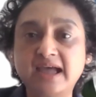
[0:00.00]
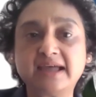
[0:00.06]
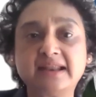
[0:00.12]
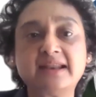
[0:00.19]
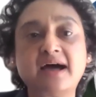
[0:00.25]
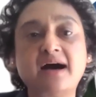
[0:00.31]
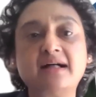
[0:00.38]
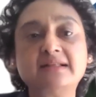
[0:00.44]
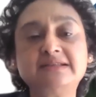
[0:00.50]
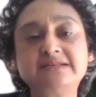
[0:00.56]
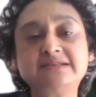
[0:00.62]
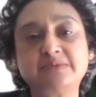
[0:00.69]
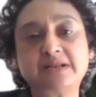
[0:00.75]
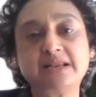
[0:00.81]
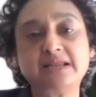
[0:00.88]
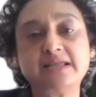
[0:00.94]
and
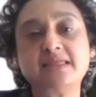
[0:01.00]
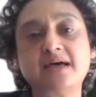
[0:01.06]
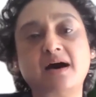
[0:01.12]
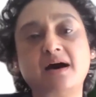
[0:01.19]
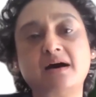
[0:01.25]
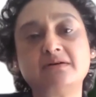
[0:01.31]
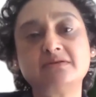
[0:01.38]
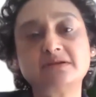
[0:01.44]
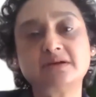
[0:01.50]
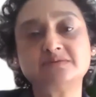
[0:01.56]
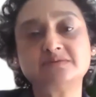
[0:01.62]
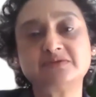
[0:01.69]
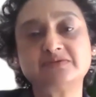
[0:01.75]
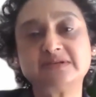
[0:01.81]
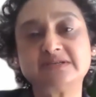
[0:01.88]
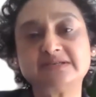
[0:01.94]
ultimately the outcomes
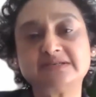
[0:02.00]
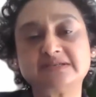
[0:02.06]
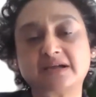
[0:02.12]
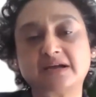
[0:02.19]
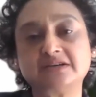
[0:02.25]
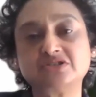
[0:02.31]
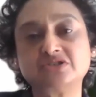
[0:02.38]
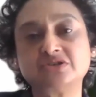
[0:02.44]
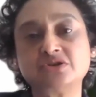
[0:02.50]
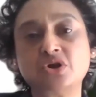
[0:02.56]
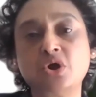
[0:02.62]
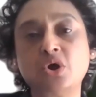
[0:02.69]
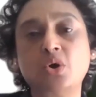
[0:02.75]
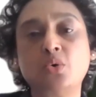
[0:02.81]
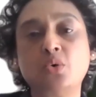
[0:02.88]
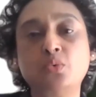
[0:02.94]
of the discussion
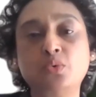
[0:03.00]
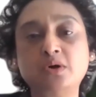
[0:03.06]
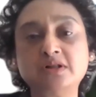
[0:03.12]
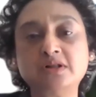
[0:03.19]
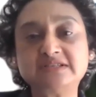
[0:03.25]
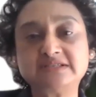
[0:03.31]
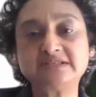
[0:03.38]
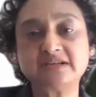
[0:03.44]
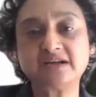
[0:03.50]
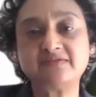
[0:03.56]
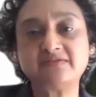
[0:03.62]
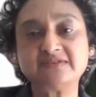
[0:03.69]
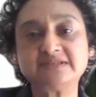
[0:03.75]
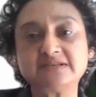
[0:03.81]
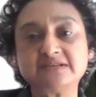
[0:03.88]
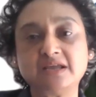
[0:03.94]
will serve
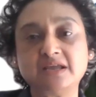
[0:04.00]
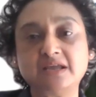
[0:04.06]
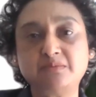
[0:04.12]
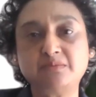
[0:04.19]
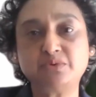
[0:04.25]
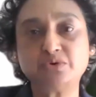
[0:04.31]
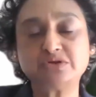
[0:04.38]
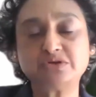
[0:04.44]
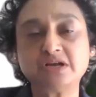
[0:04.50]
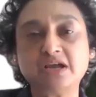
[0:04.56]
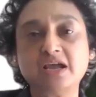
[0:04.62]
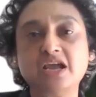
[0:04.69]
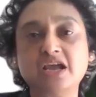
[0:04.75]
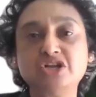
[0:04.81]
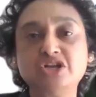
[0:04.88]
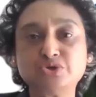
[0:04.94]
as an input
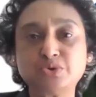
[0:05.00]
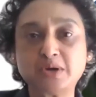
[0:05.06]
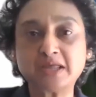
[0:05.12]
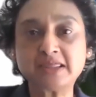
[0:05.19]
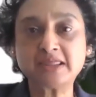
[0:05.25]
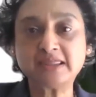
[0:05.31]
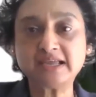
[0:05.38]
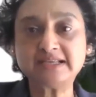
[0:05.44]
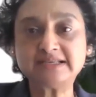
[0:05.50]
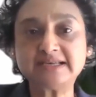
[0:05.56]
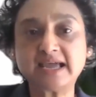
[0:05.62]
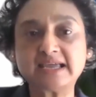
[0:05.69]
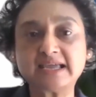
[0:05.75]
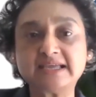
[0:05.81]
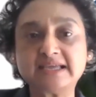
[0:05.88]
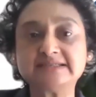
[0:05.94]
into a think
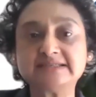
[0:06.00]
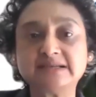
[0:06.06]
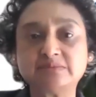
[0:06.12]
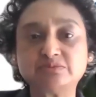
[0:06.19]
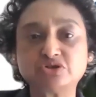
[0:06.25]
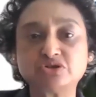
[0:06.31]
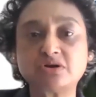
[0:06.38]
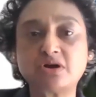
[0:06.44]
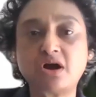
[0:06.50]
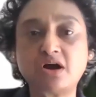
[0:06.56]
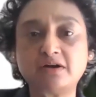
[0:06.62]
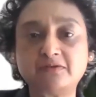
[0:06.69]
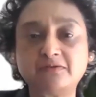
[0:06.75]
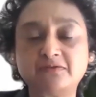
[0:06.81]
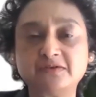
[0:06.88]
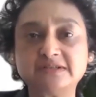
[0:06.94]
tank inception
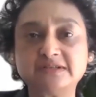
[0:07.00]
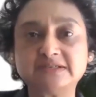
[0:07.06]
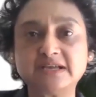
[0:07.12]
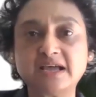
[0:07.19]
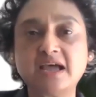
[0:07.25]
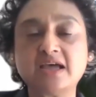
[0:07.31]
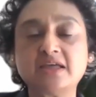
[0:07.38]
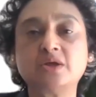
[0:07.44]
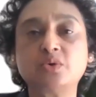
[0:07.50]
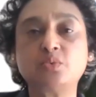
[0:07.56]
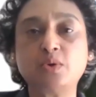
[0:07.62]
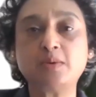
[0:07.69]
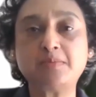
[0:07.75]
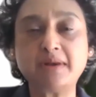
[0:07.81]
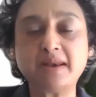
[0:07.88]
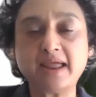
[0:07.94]
conference that
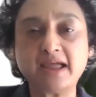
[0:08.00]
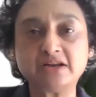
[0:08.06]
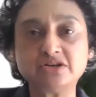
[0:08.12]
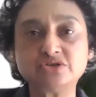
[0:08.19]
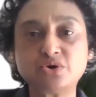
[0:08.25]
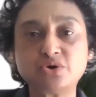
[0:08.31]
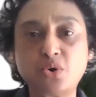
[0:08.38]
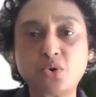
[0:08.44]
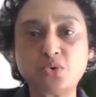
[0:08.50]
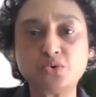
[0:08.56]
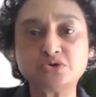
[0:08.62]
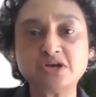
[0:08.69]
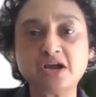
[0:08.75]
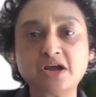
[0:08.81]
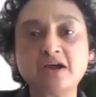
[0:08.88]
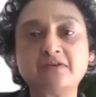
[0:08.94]
we plan to hold
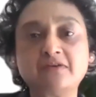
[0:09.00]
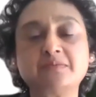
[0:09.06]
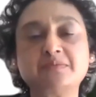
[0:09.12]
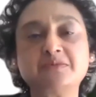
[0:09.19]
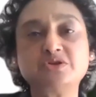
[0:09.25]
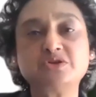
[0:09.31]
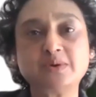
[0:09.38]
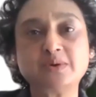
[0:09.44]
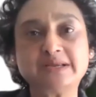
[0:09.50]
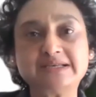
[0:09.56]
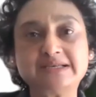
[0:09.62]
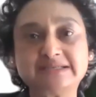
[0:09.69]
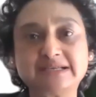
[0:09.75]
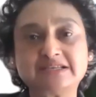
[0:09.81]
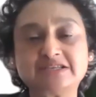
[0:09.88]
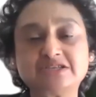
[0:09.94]
from the
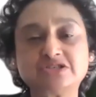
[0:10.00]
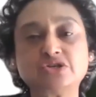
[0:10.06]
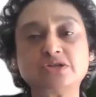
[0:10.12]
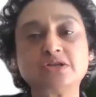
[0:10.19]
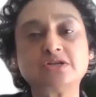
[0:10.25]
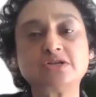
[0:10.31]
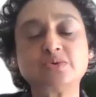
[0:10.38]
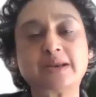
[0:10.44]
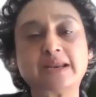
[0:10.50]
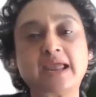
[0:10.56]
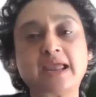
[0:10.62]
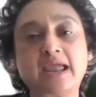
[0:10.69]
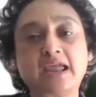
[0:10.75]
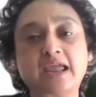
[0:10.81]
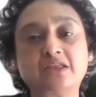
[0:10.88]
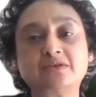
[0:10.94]
26th to the
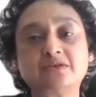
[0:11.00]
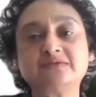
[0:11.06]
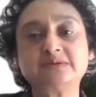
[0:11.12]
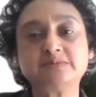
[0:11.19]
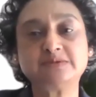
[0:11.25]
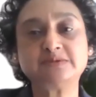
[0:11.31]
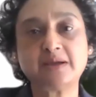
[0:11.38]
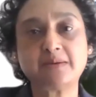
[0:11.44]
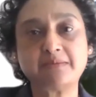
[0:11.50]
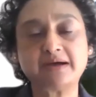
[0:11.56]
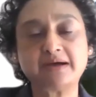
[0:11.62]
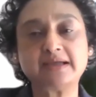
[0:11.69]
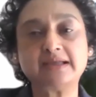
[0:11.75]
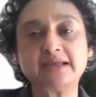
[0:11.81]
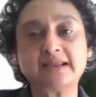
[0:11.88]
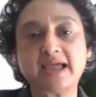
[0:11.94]
28th of September
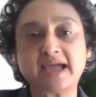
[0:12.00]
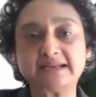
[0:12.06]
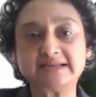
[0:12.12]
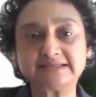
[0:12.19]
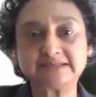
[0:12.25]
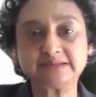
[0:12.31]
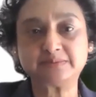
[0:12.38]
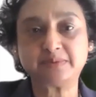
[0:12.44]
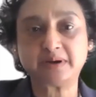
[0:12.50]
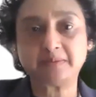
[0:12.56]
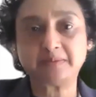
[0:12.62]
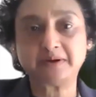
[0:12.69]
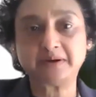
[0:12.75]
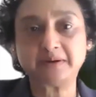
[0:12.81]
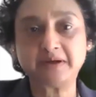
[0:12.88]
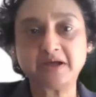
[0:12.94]
in Addis
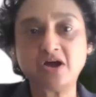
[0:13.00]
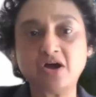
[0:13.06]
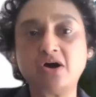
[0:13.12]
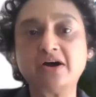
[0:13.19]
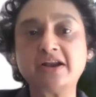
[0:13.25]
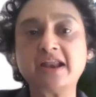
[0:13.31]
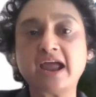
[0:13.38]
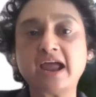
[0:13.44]
Ababa on